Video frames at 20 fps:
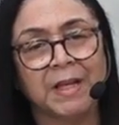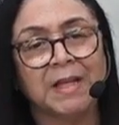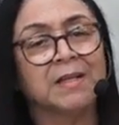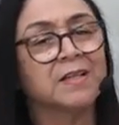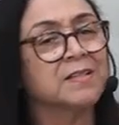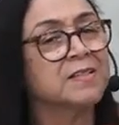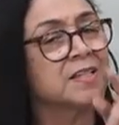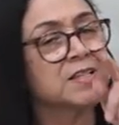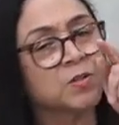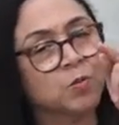
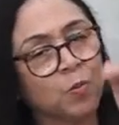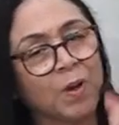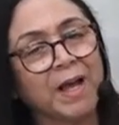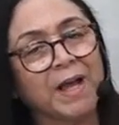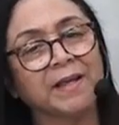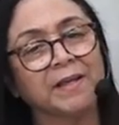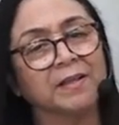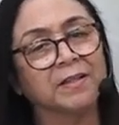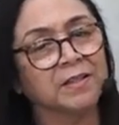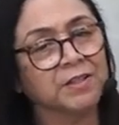This is
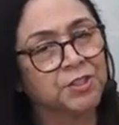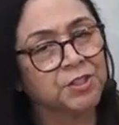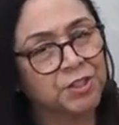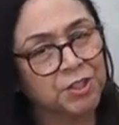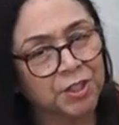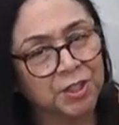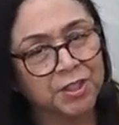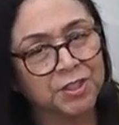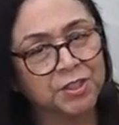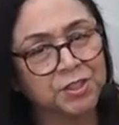why in the
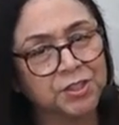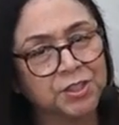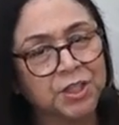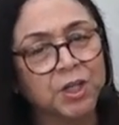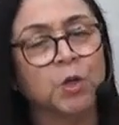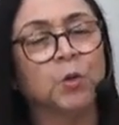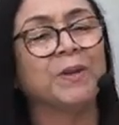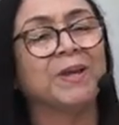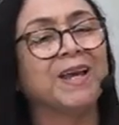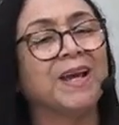church
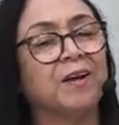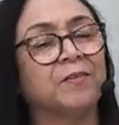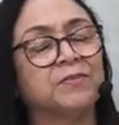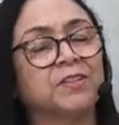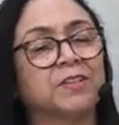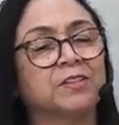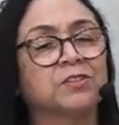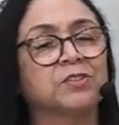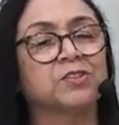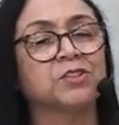we have
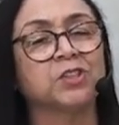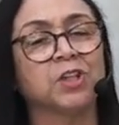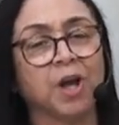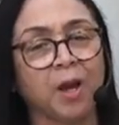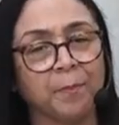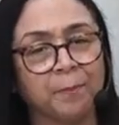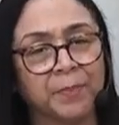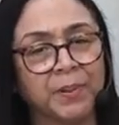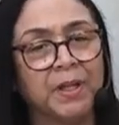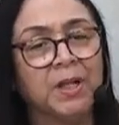to
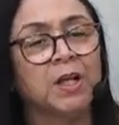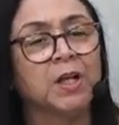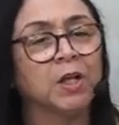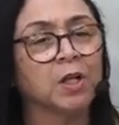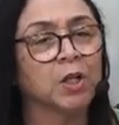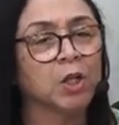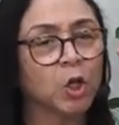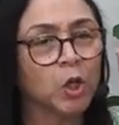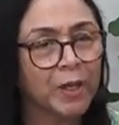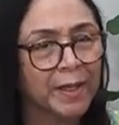stop
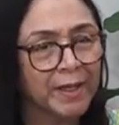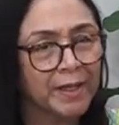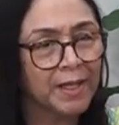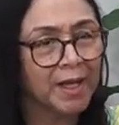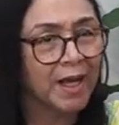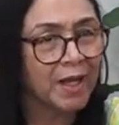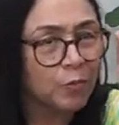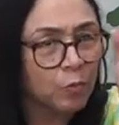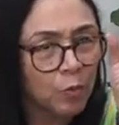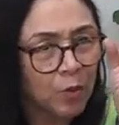looking
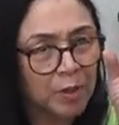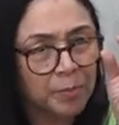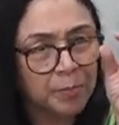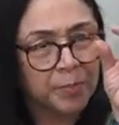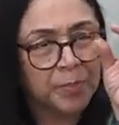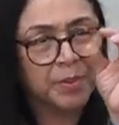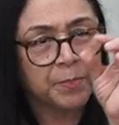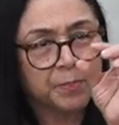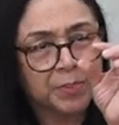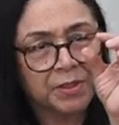at what
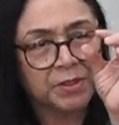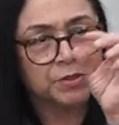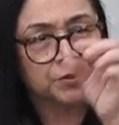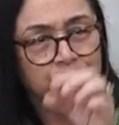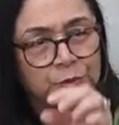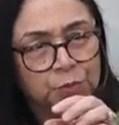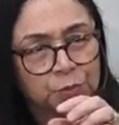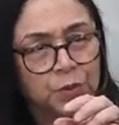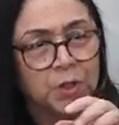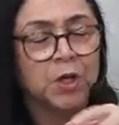people
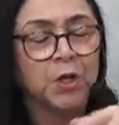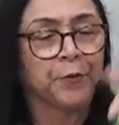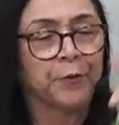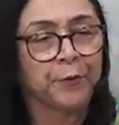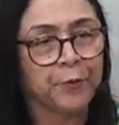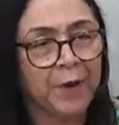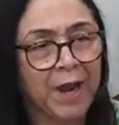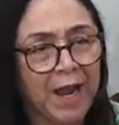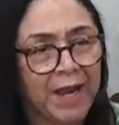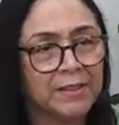do,
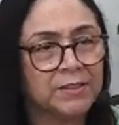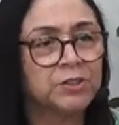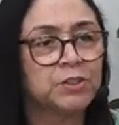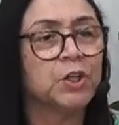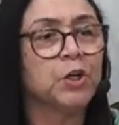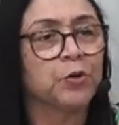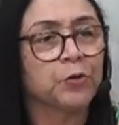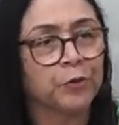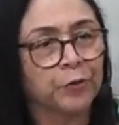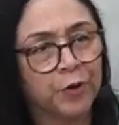right,
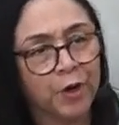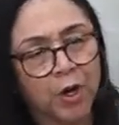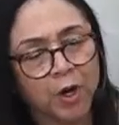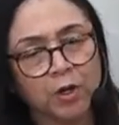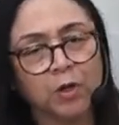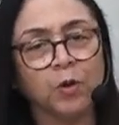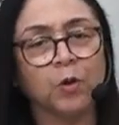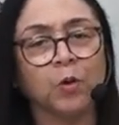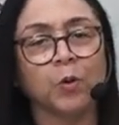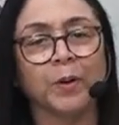
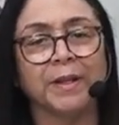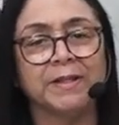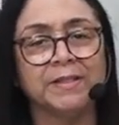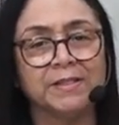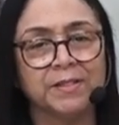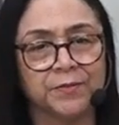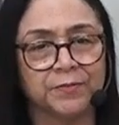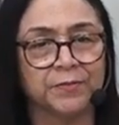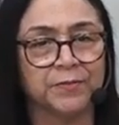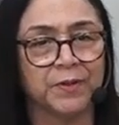wrong, or
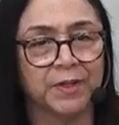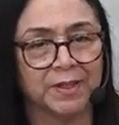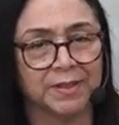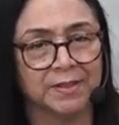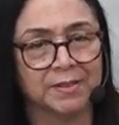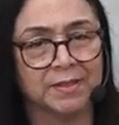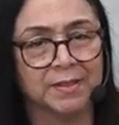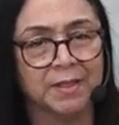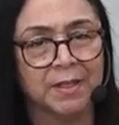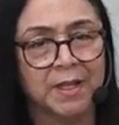
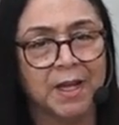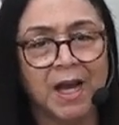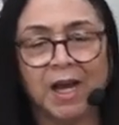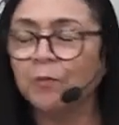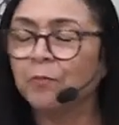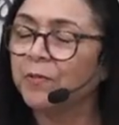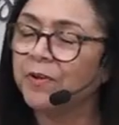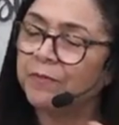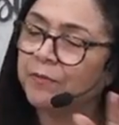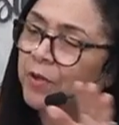indifferent.
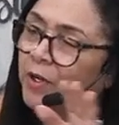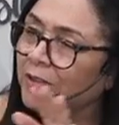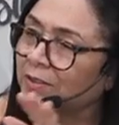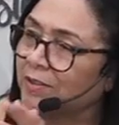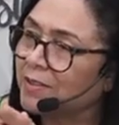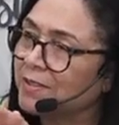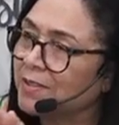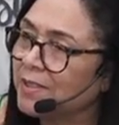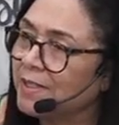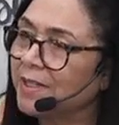And we've got
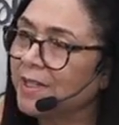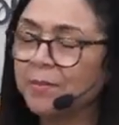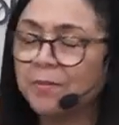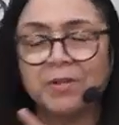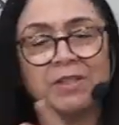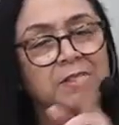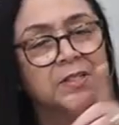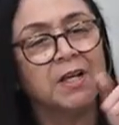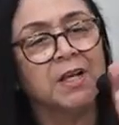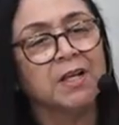to see them
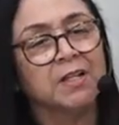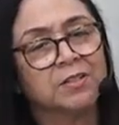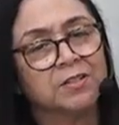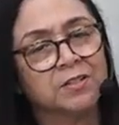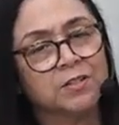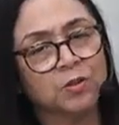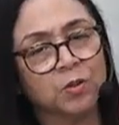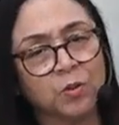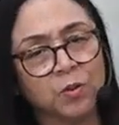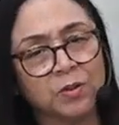as
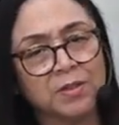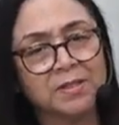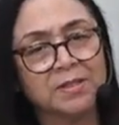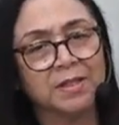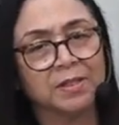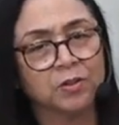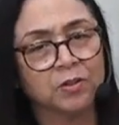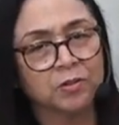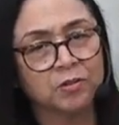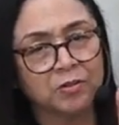souls
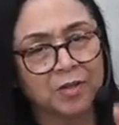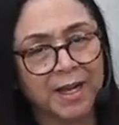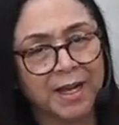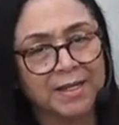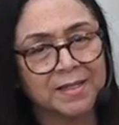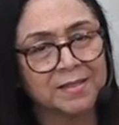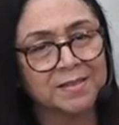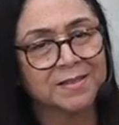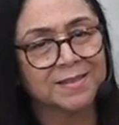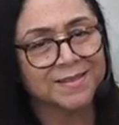that
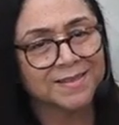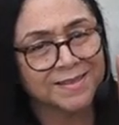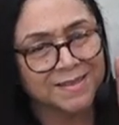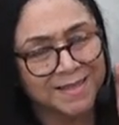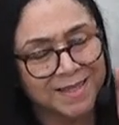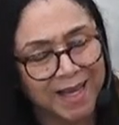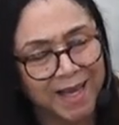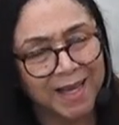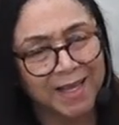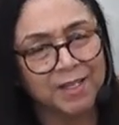Christ
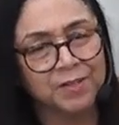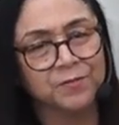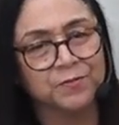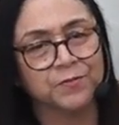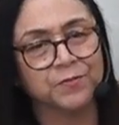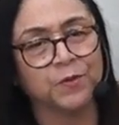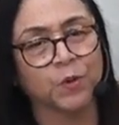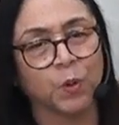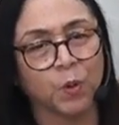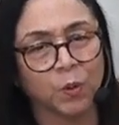died
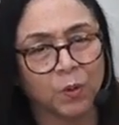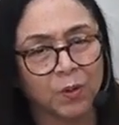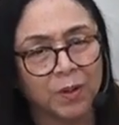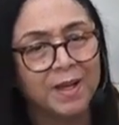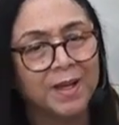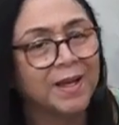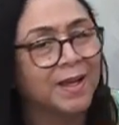for.